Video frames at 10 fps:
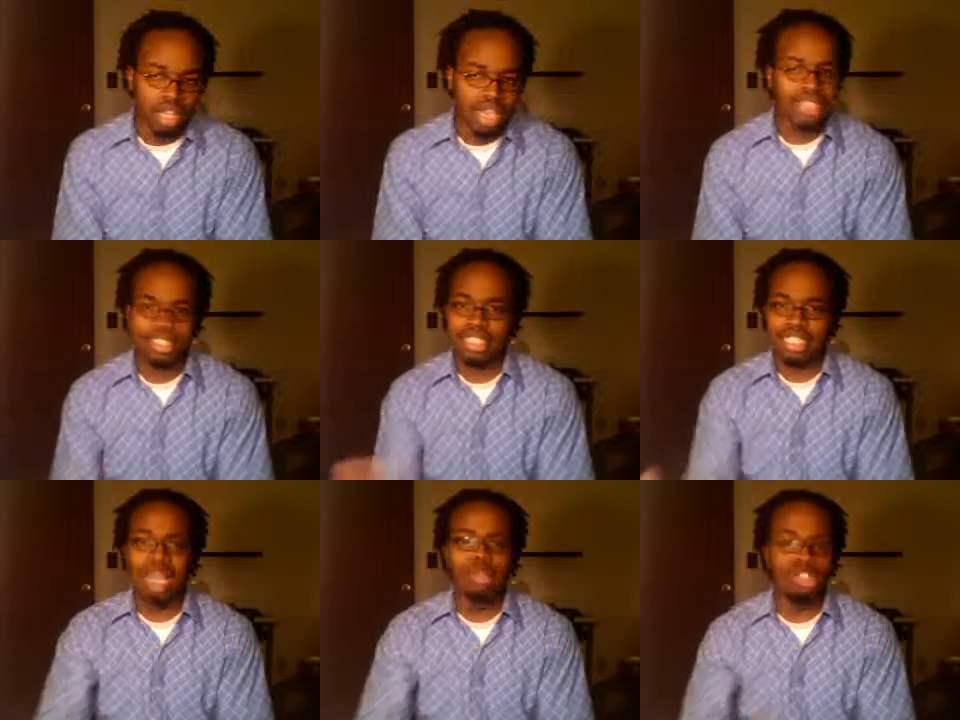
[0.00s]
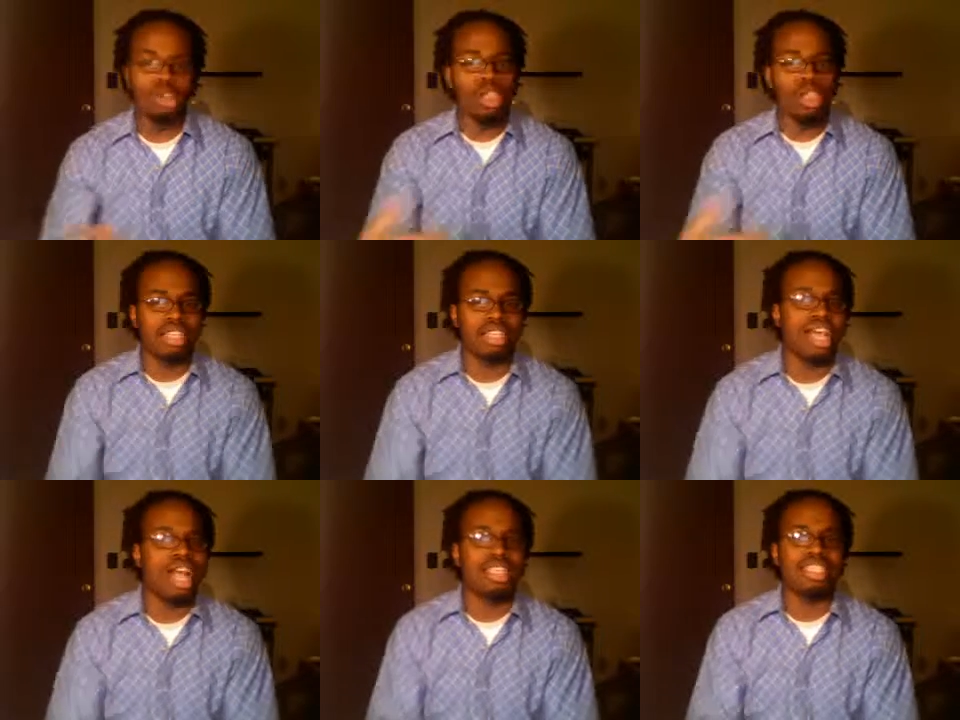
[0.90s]
And it's the same as holiness.
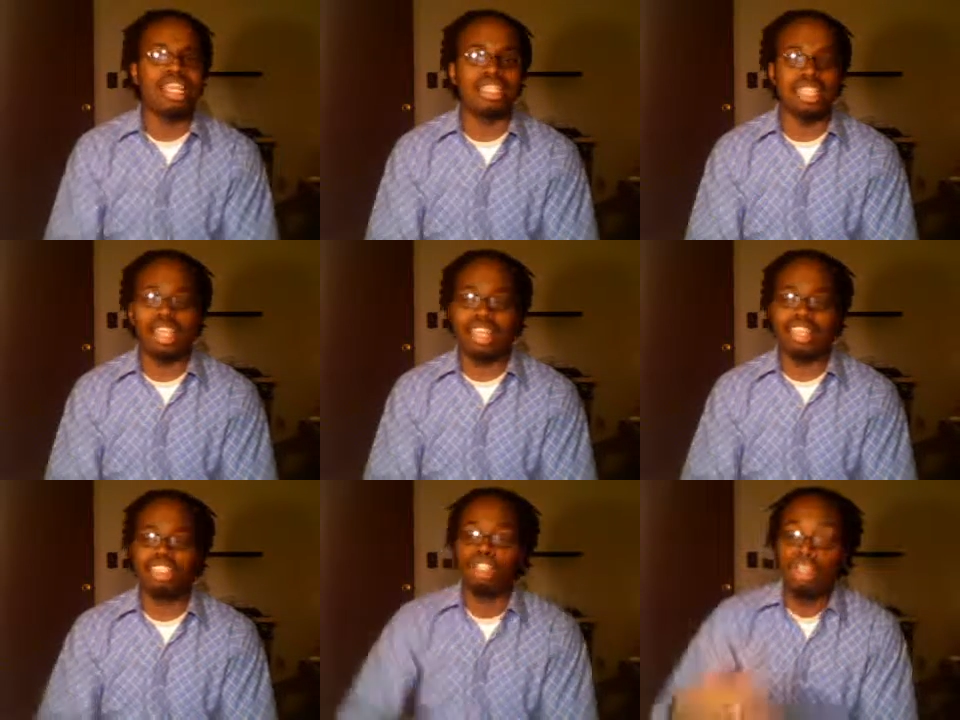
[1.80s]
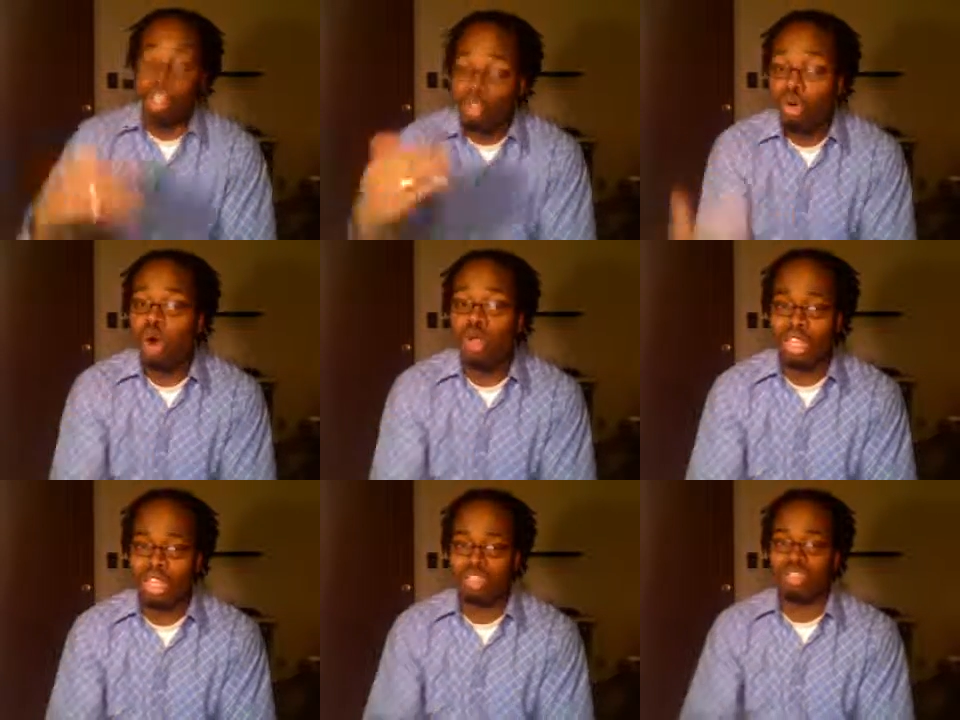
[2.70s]
God is not telling us to do
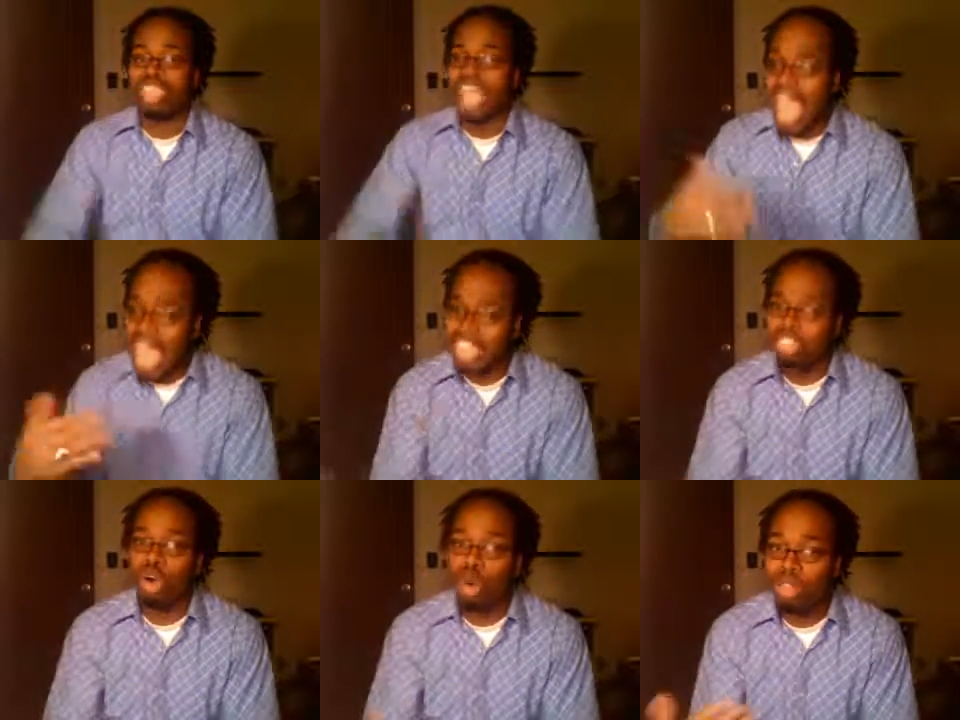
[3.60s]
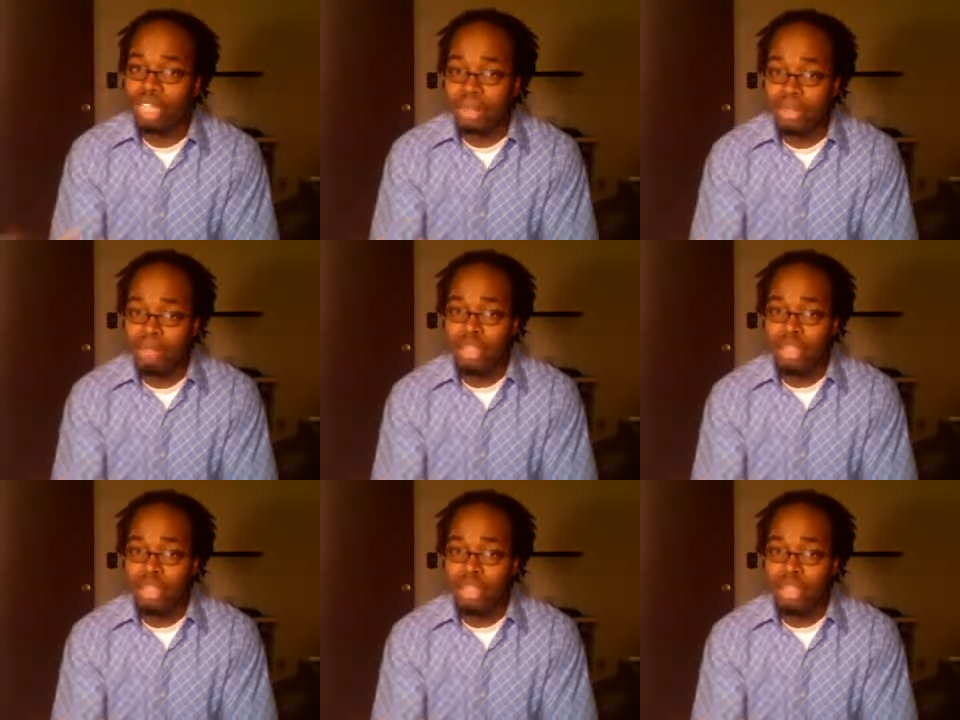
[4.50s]
holiness or to act holy